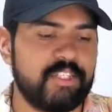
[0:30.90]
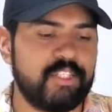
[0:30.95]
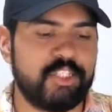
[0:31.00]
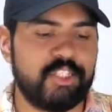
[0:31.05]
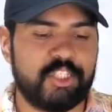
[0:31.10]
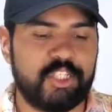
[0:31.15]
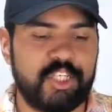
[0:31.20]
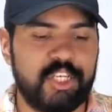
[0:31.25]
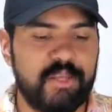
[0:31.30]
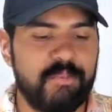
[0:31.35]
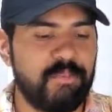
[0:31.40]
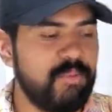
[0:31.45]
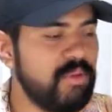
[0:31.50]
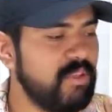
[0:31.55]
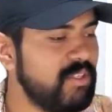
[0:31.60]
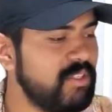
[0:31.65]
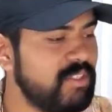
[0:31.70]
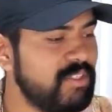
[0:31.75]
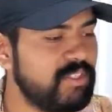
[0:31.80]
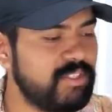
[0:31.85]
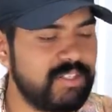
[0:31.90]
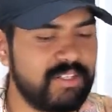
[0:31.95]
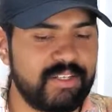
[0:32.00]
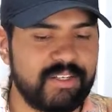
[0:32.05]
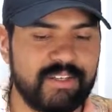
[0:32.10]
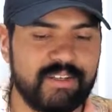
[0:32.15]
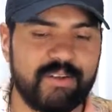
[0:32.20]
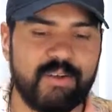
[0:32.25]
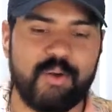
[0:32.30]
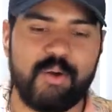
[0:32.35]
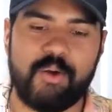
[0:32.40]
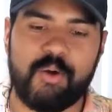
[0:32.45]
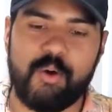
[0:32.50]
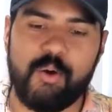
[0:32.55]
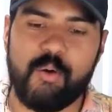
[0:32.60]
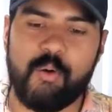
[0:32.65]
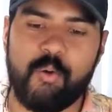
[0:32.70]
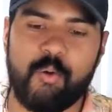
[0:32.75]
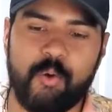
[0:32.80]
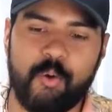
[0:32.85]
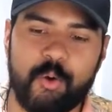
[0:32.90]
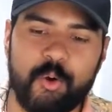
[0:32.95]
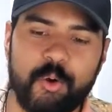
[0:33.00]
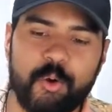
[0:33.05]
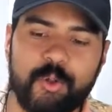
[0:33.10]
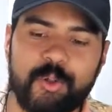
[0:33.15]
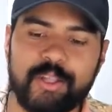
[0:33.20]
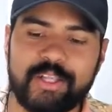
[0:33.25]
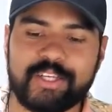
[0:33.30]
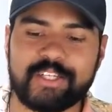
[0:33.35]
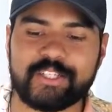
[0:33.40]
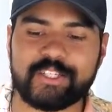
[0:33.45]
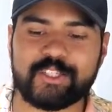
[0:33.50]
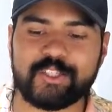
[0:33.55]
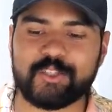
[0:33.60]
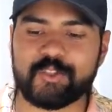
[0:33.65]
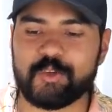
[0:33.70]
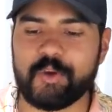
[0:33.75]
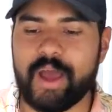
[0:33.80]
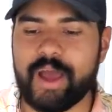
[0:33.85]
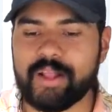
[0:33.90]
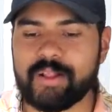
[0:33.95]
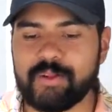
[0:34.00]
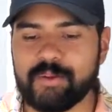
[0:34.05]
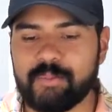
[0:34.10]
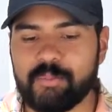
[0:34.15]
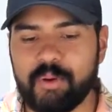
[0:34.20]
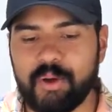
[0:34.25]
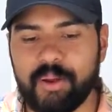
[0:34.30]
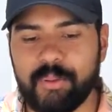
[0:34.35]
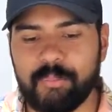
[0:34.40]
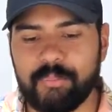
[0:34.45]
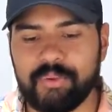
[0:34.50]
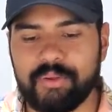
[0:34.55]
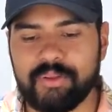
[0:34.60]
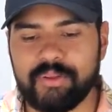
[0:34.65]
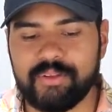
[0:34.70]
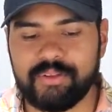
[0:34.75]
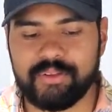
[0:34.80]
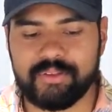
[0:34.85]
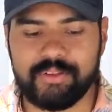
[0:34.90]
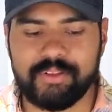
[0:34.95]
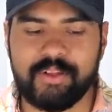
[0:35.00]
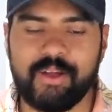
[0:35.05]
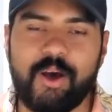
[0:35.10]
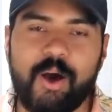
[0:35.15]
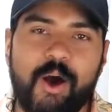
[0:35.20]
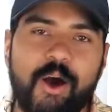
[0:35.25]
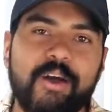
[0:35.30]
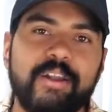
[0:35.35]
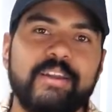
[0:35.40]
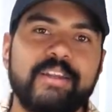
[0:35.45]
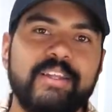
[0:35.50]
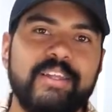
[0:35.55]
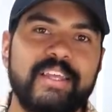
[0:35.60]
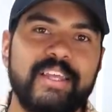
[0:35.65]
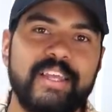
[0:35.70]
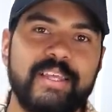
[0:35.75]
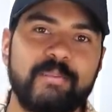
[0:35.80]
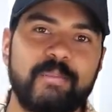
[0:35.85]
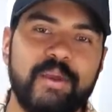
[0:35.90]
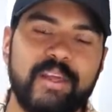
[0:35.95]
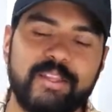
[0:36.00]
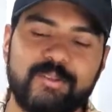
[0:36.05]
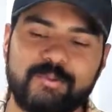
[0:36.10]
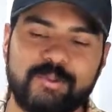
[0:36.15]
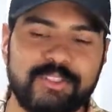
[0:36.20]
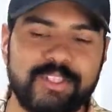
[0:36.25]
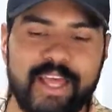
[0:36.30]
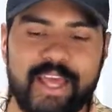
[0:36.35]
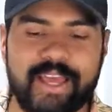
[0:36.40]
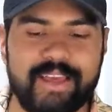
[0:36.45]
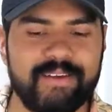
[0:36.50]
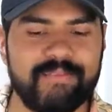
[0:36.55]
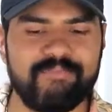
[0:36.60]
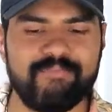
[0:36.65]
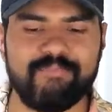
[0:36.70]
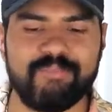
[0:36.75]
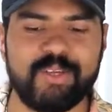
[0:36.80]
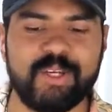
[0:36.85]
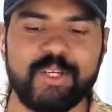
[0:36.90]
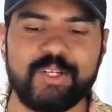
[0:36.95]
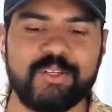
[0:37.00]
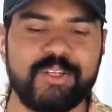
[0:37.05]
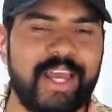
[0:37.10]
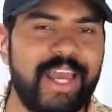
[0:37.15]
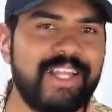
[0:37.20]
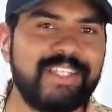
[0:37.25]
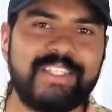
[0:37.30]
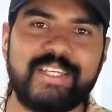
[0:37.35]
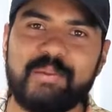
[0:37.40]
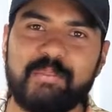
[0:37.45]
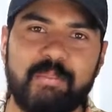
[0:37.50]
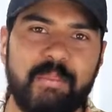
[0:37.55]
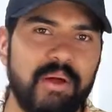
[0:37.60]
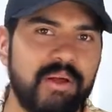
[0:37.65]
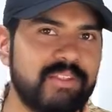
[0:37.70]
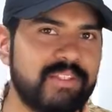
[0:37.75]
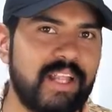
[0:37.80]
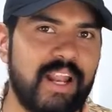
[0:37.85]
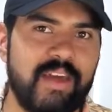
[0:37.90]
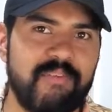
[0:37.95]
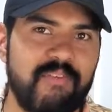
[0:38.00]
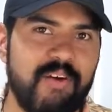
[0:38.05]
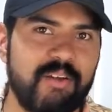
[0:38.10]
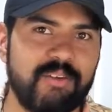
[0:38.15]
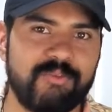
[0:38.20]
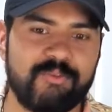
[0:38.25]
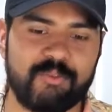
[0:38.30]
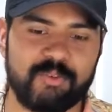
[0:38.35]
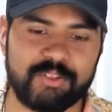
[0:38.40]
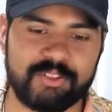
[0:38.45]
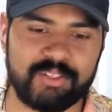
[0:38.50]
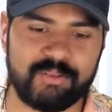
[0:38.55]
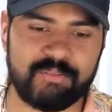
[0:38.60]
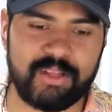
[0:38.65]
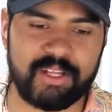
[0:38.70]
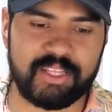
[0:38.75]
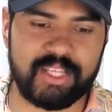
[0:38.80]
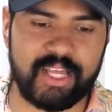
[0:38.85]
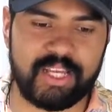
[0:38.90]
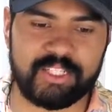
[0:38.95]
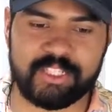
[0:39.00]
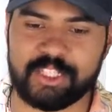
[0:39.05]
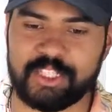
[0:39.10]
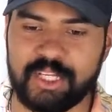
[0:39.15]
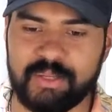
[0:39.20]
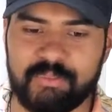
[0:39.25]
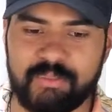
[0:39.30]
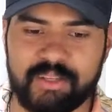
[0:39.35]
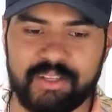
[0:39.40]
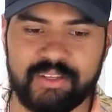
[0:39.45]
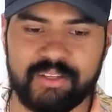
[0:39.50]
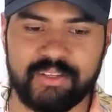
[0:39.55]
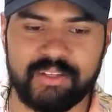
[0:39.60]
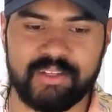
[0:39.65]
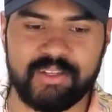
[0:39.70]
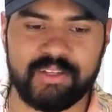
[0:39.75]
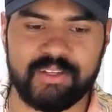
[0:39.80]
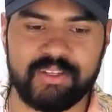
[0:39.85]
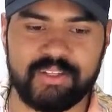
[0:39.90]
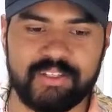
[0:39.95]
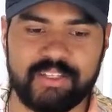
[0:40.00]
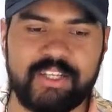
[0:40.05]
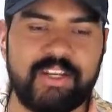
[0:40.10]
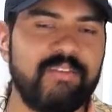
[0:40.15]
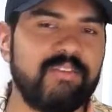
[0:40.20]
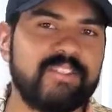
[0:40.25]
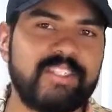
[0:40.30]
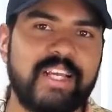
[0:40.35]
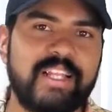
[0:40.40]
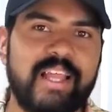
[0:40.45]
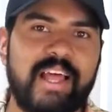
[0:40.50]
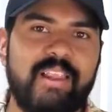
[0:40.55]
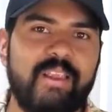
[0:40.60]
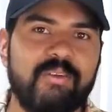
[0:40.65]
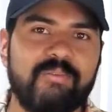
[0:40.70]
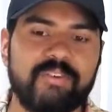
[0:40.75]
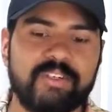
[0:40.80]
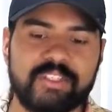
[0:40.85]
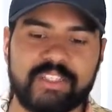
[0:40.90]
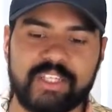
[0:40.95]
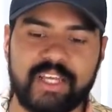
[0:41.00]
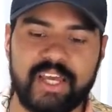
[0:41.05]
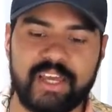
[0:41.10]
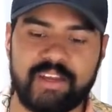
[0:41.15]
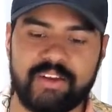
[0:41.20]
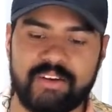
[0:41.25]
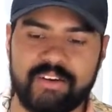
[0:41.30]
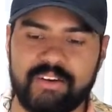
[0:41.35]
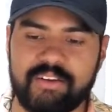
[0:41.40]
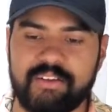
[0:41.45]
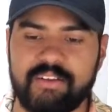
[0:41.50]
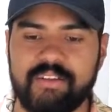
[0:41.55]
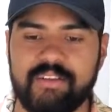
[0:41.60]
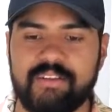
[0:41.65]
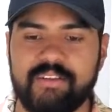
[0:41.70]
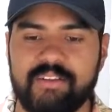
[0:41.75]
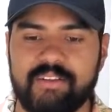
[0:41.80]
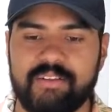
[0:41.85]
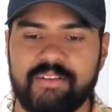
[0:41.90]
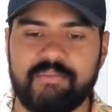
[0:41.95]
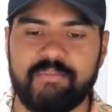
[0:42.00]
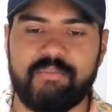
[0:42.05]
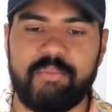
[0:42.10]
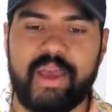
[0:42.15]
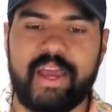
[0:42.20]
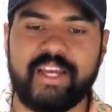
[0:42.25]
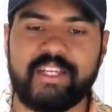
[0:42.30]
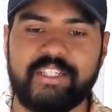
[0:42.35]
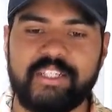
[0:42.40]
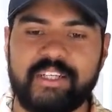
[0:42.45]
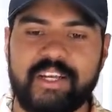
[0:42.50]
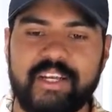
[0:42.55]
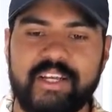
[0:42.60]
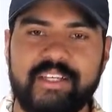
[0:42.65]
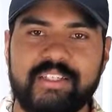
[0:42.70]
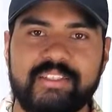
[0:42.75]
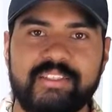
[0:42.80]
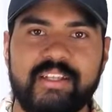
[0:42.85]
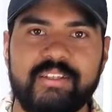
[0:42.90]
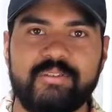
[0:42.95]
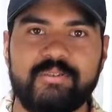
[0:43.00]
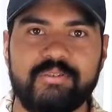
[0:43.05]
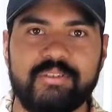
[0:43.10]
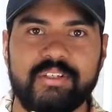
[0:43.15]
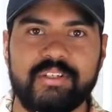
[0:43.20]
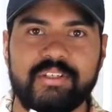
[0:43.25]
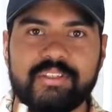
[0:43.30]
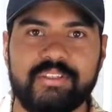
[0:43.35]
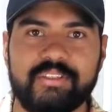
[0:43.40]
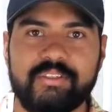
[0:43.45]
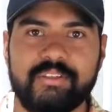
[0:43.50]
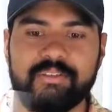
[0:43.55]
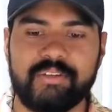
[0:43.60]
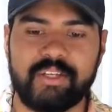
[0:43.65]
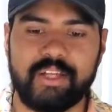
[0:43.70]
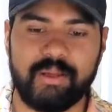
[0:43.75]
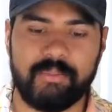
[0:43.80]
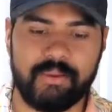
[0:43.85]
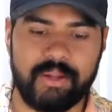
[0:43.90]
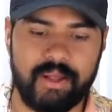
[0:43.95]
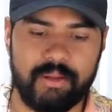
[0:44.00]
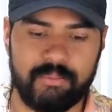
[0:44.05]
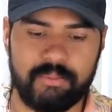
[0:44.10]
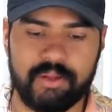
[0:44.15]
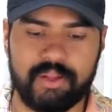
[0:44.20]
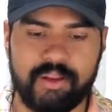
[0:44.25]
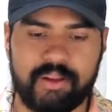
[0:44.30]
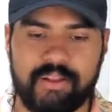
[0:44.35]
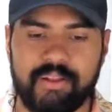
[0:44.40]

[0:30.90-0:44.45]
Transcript: cheapest oil extractor pump on eBay. This was like 18 bucks that I found it for, something like that. Shipped. Didn't even take that long for it to get here. Packaging, I guess not too good because it's already coming out. But